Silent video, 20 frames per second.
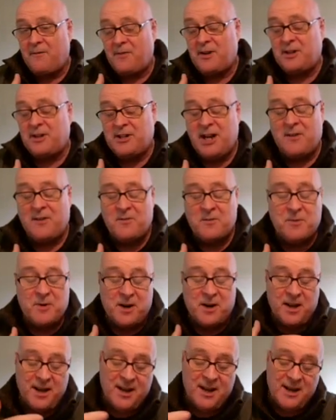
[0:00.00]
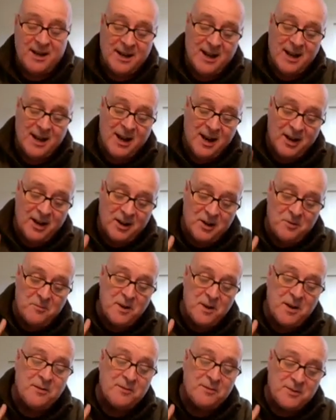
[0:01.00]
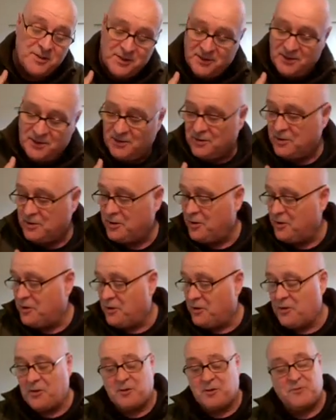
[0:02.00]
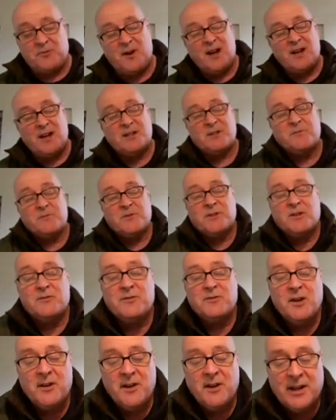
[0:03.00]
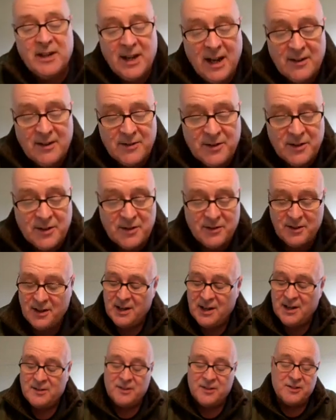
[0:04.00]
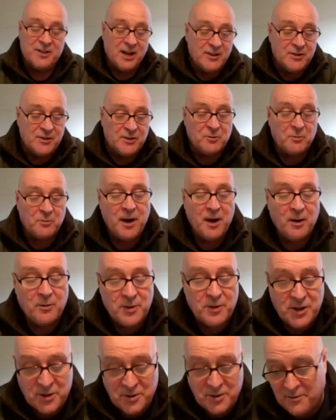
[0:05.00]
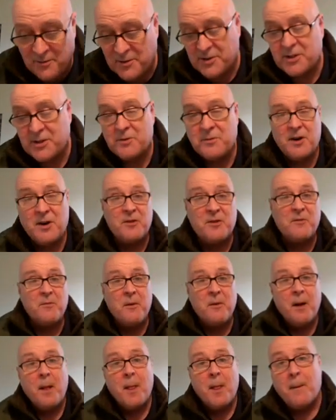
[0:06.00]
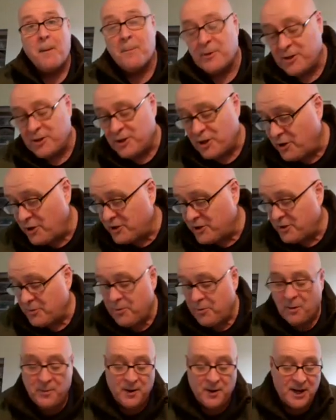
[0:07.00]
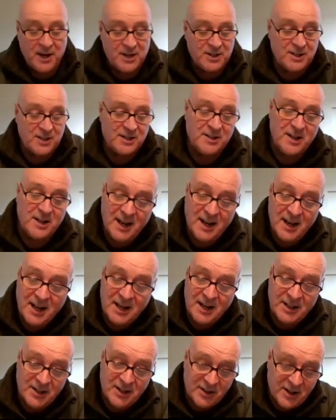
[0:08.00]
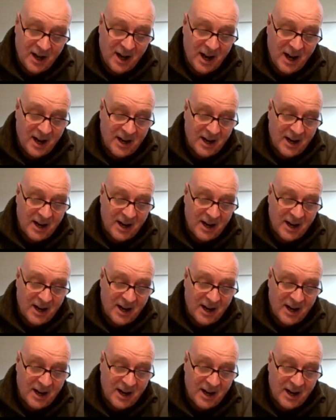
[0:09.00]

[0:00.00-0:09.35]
virtually everybody here commutes or finds themselves going down to the Central Belt, which is obviously where the majority of the population is, to the